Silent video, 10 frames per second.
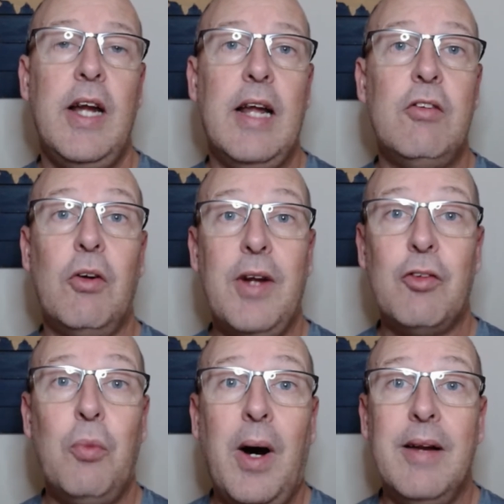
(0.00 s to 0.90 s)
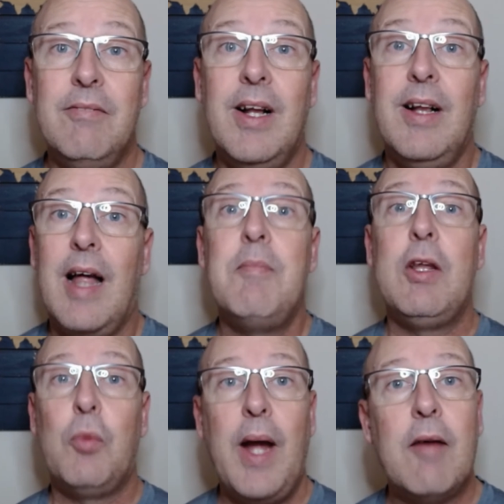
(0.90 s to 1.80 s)
And so, guess what? That
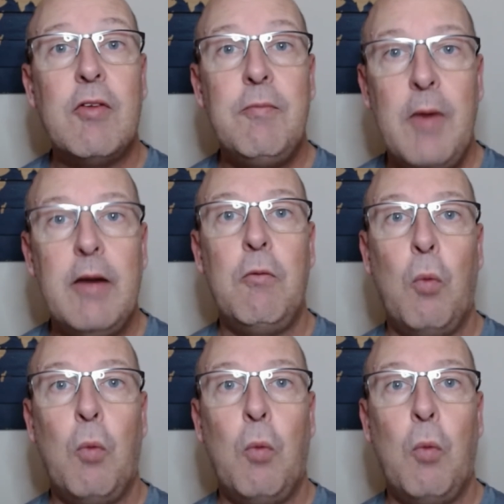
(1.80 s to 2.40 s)
means we have to be,